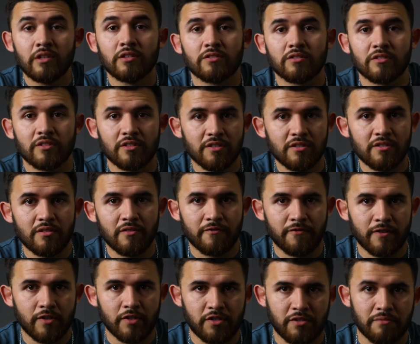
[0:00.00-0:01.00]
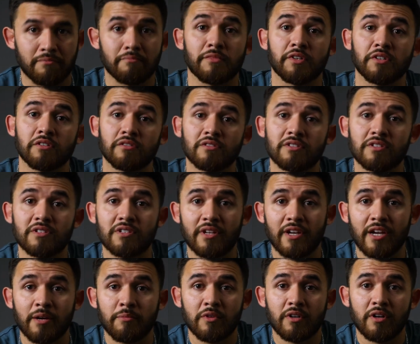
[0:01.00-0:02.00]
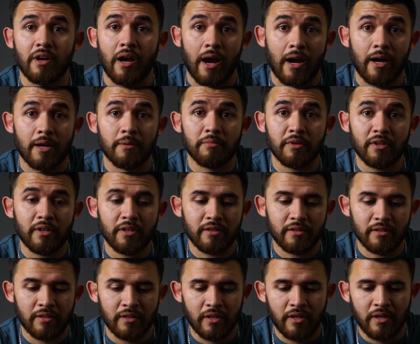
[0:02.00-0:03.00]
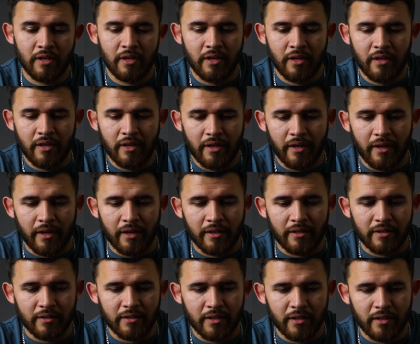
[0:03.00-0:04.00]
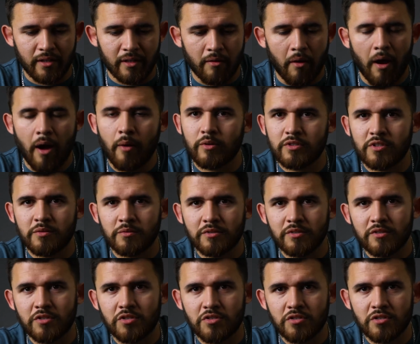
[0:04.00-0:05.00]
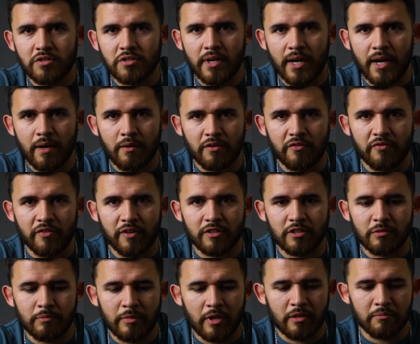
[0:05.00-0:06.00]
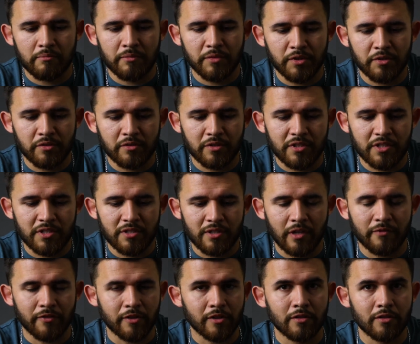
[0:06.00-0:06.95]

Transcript: So this is the first mirrorless camera I bought, and I wasn't really sure how I felt about mirrorless stuff.